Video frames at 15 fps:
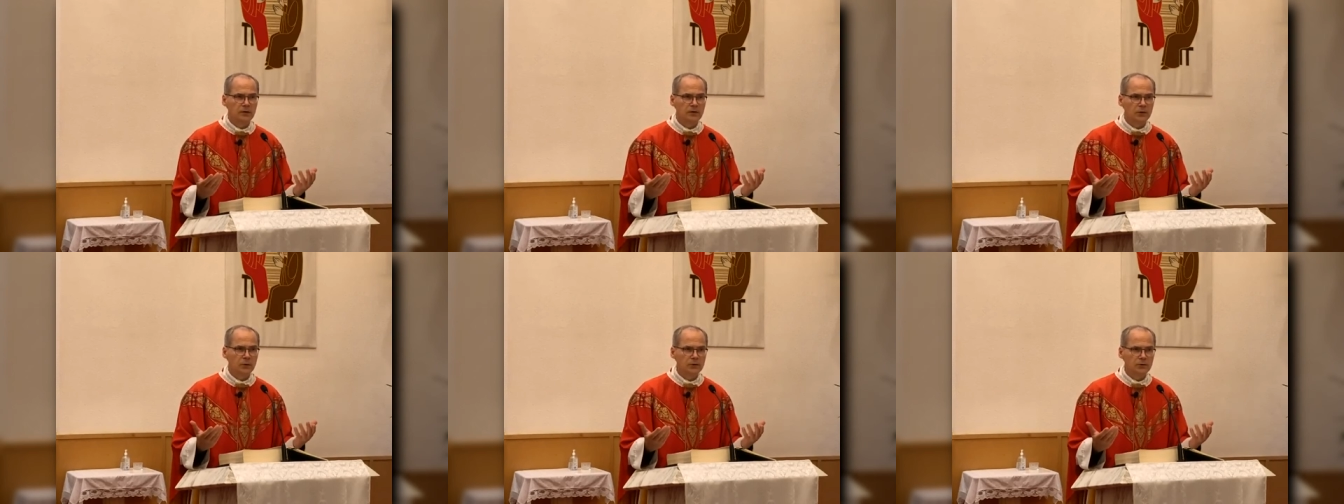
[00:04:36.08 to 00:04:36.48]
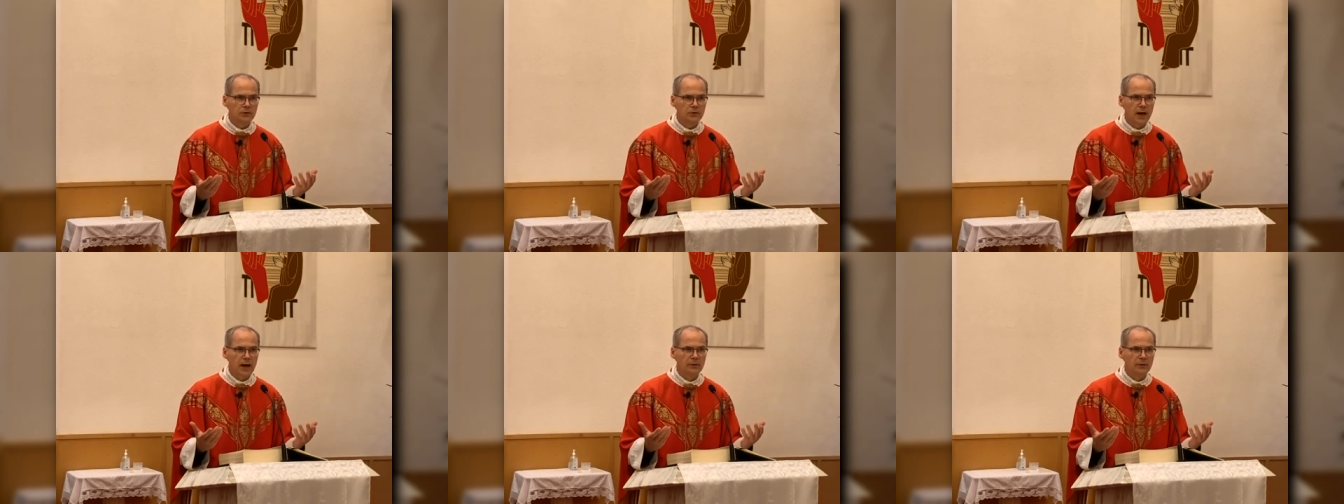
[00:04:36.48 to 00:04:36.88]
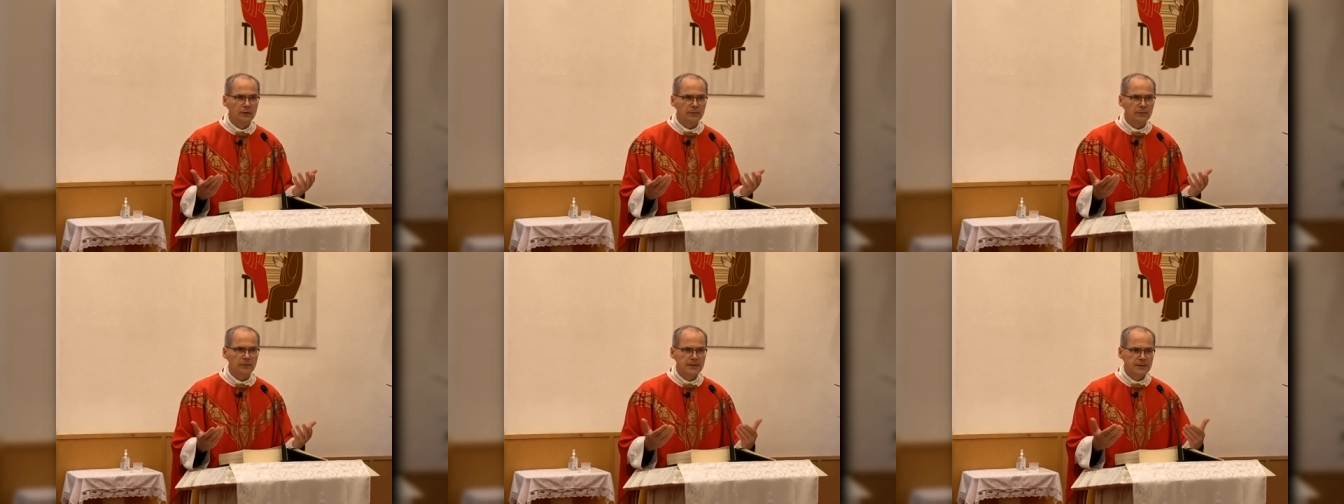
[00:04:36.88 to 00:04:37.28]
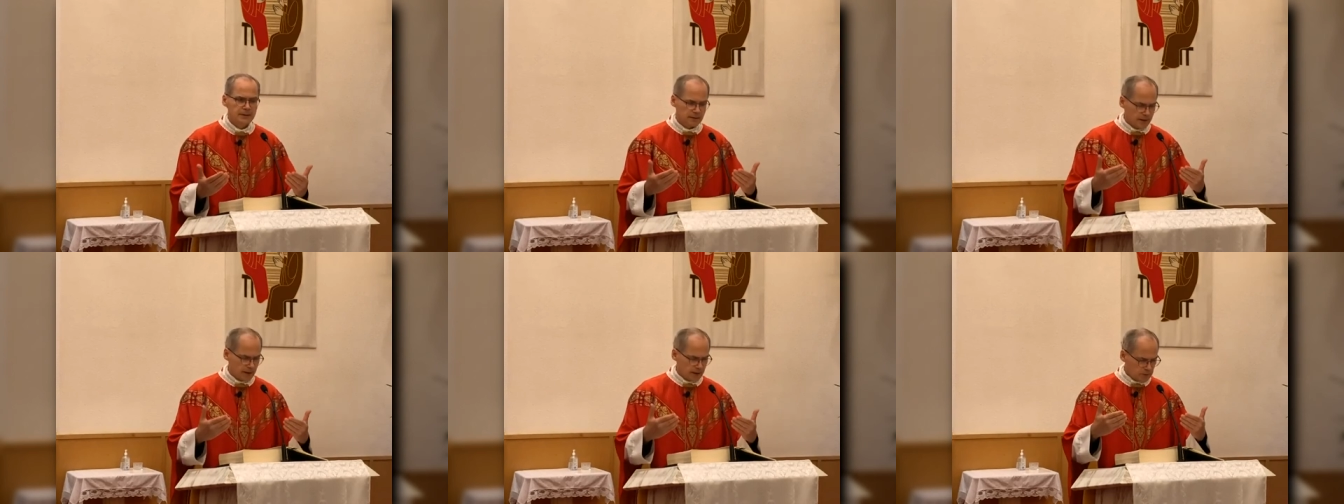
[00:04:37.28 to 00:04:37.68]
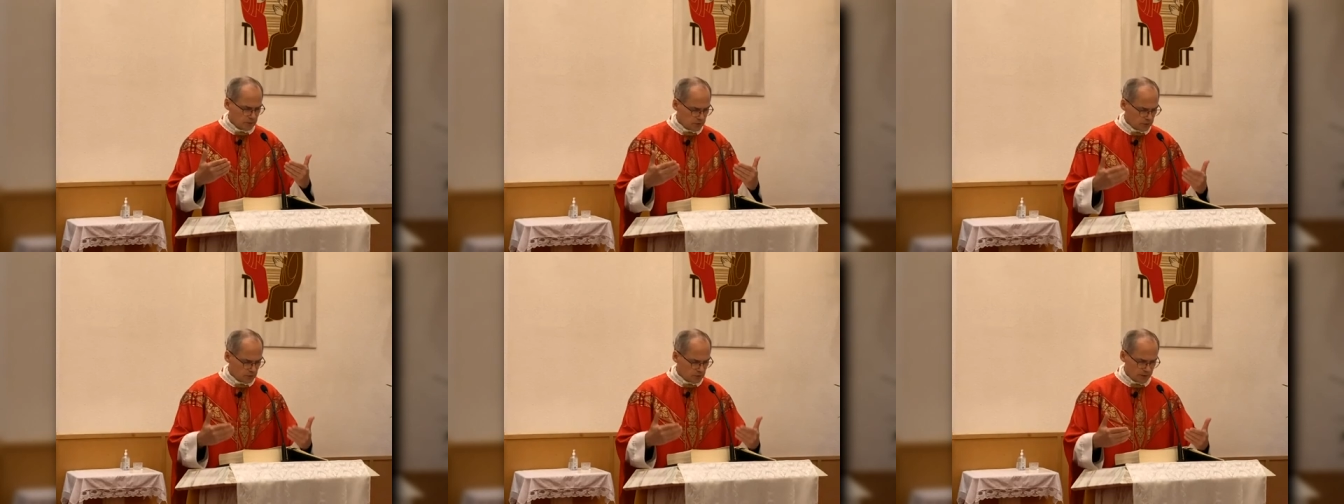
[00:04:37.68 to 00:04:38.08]
those around them. They
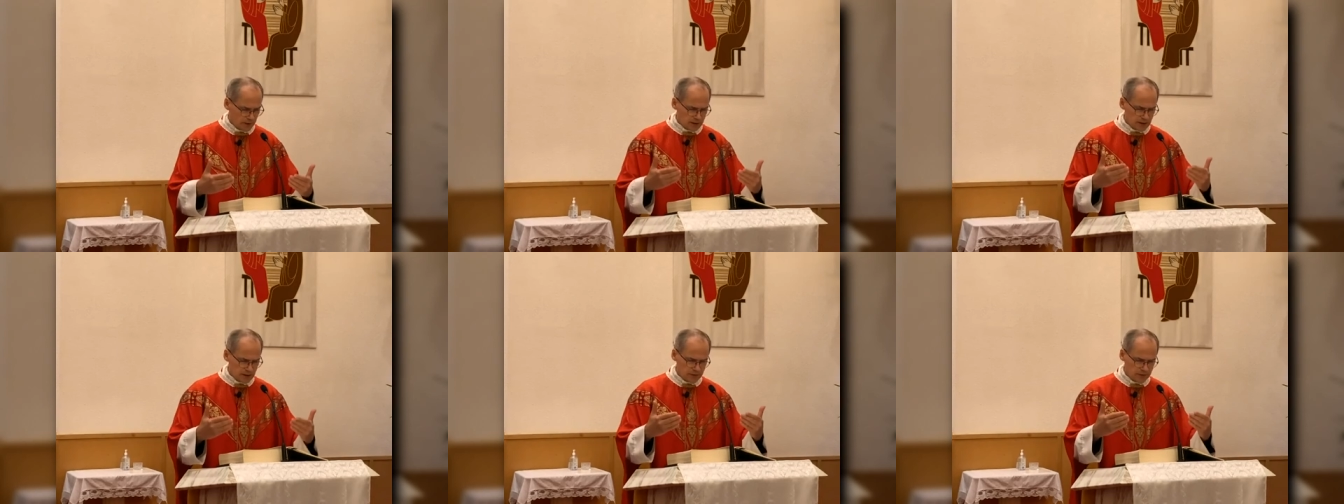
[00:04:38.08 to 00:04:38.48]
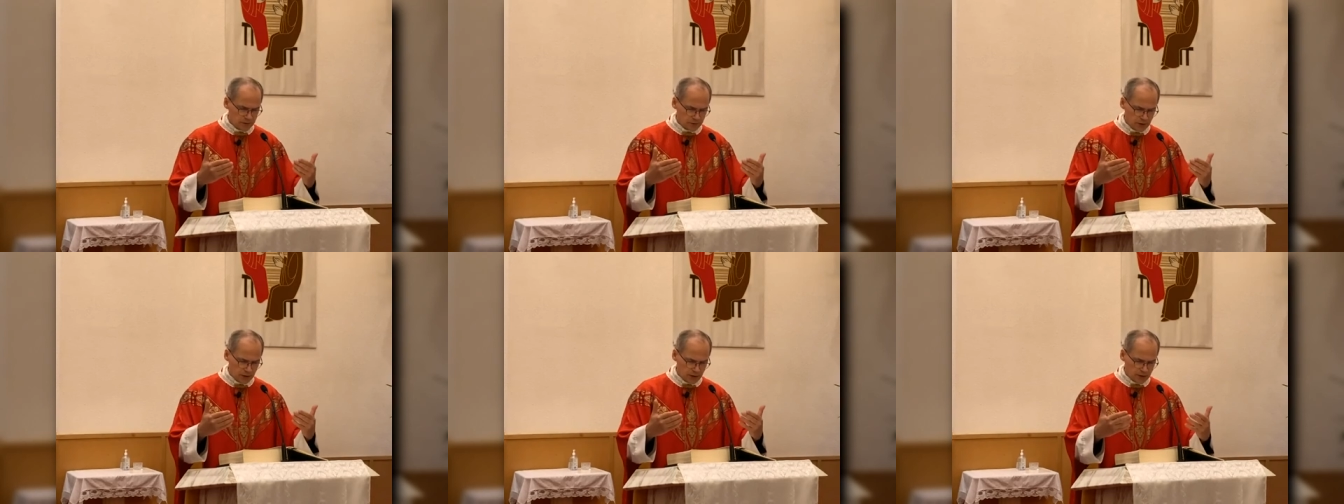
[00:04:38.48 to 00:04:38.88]
know they need to